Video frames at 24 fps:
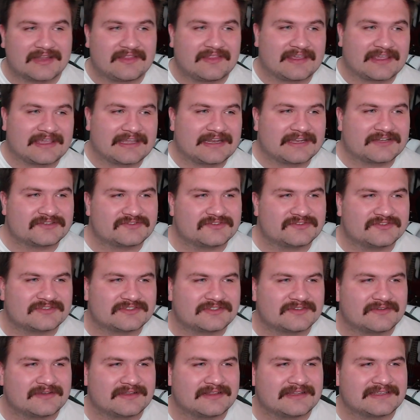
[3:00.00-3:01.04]
they get introduced
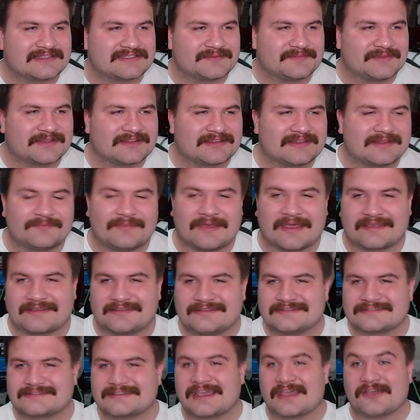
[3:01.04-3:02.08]
to Elizabeth
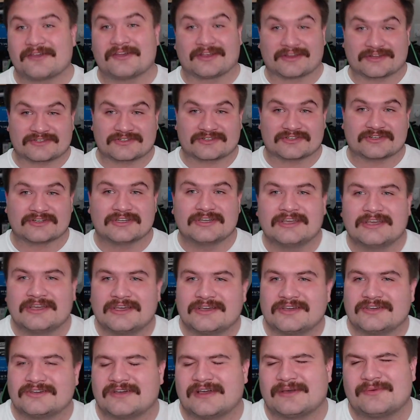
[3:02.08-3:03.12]
Debicki's character,
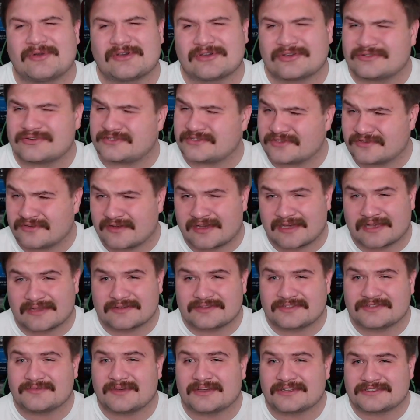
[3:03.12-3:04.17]
who I won't go
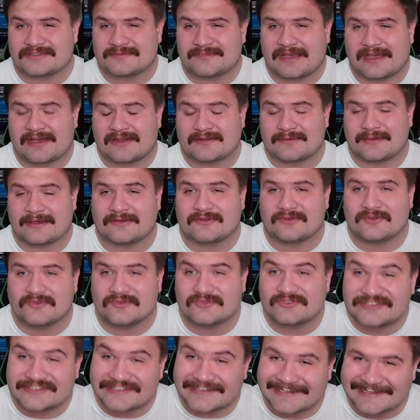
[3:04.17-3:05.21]
too much about
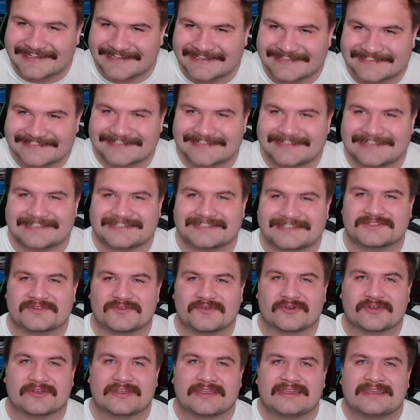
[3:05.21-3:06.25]
who she is in the
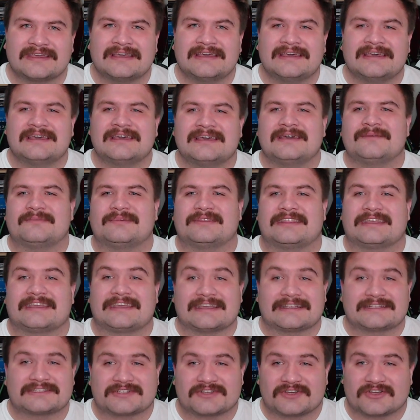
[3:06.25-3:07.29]
story, but they
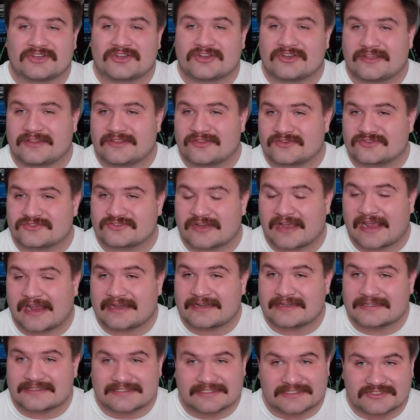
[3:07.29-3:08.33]
get to her, and they're
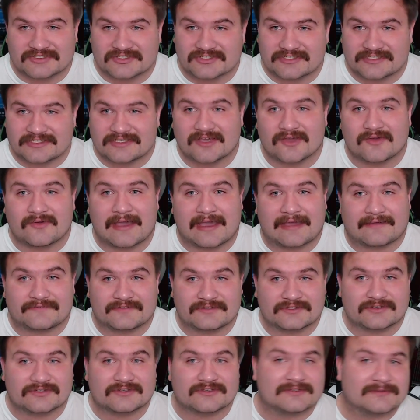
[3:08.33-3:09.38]
trying to essentially go
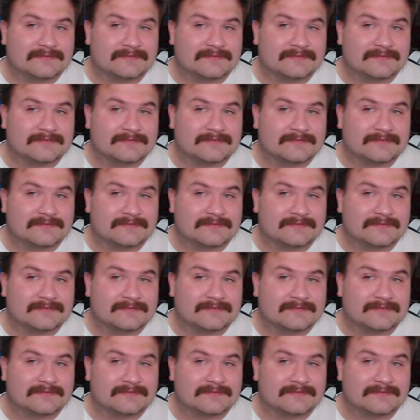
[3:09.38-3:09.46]
after